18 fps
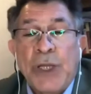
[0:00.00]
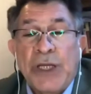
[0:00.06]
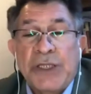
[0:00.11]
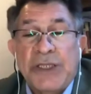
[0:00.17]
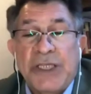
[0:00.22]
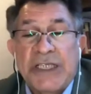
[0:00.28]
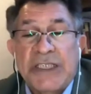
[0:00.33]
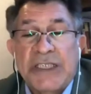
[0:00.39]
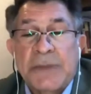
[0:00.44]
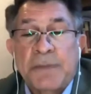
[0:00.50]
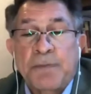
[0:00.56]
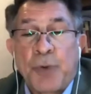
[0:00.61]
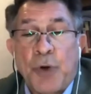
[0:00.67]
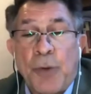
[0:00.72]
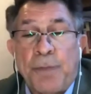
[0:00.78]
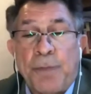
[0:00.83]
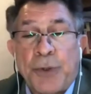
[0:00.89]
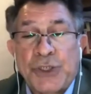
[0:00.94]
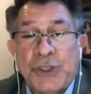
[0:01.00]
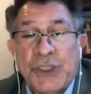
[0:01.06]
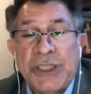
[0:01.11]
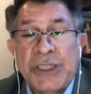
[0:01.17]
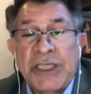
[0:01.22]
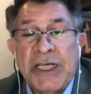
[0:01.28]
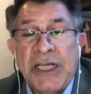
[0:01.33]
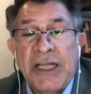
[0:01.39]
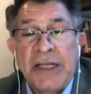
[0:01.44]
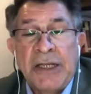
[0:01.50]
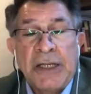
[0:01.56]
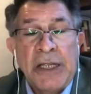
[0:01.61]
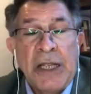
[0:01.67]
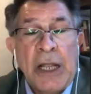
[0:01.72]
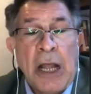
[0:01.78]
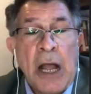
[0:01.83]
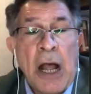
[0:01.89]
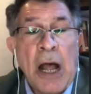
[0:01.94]
disproportionately
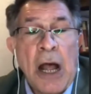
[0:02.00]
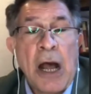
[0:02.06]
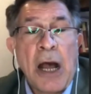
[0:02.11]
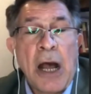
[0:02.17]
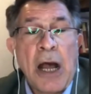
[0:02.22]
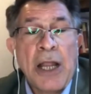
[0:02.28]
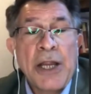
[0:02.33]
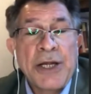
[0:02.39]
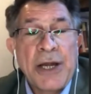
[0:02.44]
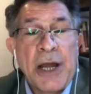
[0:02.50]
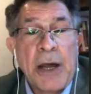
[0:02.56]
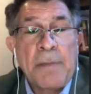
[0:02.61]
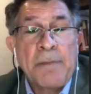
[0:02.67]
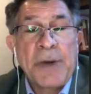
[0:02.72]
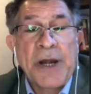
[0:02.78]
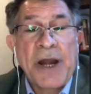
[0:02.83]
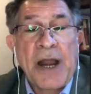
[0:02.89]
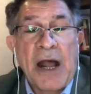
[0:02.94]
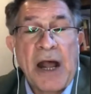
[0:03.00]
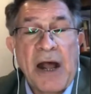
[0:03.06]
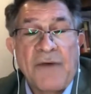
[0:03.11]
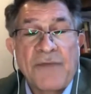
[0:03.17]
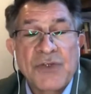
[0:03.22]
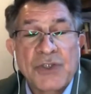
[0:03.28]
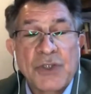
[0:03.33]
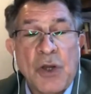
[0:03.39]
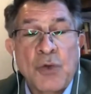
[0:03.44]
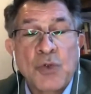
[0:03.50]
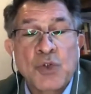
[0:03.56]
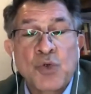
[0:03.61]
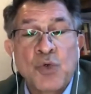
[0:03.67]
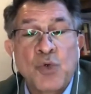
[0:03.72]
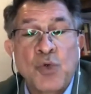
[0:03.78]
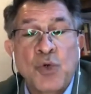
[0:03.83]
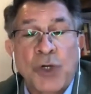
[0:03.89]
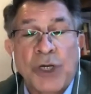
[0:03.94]
high number of those
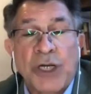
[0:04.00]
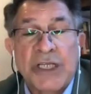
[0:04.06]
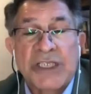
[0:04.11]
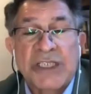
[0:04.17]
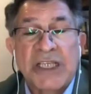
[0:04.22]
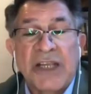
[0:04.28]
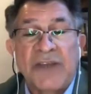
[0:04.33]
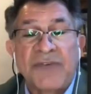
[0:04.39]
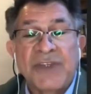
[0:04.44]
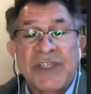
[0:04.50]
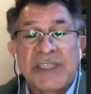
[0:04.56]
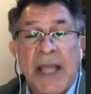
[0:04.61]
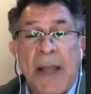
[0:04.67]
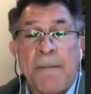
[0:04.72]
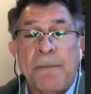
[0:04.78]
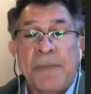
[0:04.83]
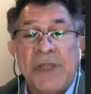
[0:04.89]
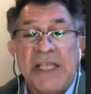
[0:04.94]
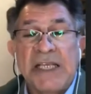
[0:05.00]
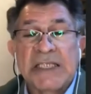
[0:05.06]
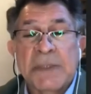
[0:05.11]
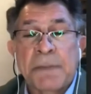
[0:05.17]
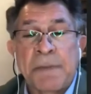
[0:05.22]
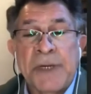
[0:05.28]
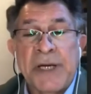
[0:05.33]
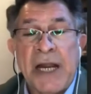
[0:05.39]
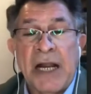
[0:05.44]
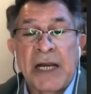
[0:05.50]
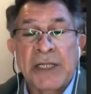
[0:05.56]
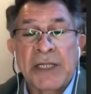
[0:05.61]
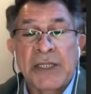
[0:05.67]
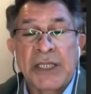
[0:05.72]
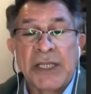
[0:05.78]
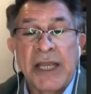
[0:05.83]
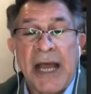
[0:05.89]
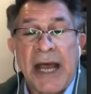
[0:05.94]
who received the death
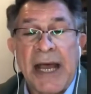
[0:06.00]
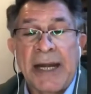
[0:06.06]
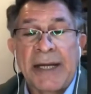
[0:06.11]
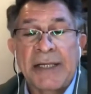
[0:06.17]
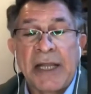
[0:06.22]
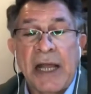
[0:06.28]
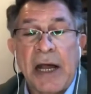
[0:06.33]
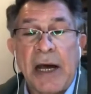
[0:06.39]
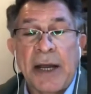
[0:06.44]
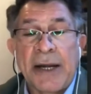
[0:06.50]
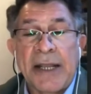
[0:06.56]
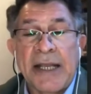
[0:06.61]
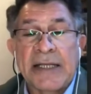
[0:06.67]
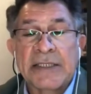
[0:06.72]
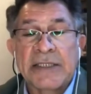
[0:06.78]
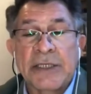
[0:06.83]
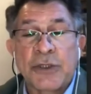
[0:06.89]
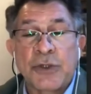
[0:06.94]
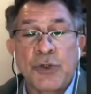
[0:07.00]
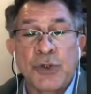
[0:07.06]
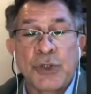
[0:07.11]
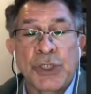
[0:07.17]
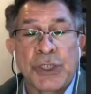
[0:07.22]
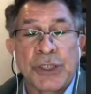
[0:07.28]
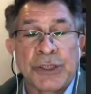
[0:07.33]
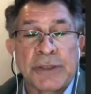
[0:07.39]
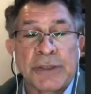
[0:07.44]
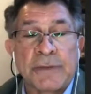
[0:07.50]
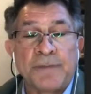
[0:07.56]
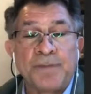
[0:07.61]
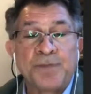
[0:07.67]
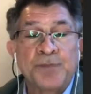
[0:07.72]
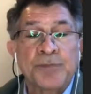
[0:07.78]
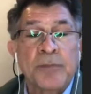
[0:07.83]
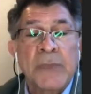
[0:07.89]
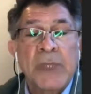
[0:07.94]
penalty and are executed.
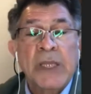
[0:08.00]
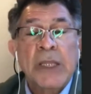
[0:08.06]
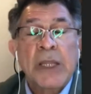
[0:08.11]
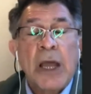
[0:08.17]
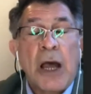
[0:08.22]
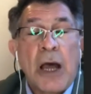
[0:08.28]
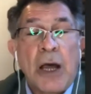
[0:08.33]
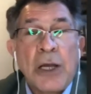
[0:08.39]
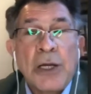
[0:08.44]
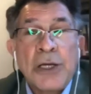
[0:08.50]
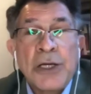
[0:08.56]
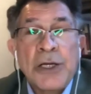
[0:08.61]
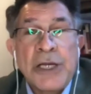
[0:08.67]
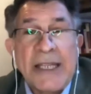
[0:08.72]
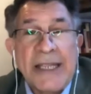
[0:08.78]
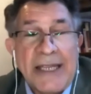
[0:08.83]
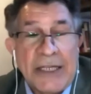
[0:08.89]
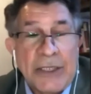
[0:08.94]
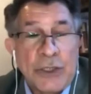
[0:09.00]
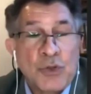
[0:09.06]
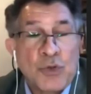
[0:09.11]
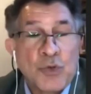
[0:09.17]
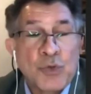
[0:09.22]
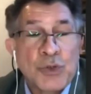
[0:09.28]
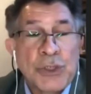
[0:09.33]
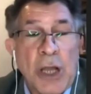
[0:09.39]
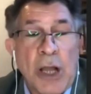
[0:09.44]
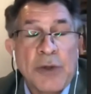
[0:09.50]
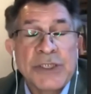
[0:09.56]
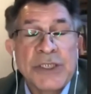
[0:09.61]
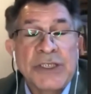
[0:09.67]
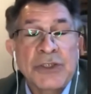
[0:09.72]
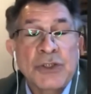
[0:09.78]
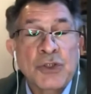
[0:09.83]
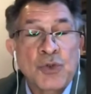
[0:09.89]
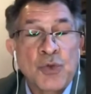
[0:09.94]
Only in
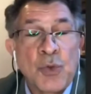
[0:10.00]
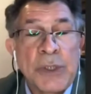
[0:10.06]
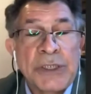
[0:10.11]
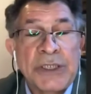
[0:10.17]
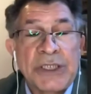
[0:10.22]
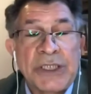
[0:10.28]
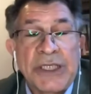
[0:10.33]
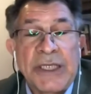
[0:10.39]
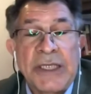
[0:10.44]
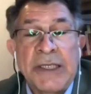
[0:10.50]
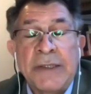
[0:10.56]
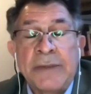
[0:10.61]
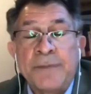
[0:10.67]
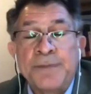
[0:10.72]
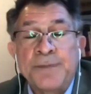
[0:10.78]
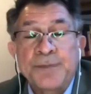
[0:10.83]
2020,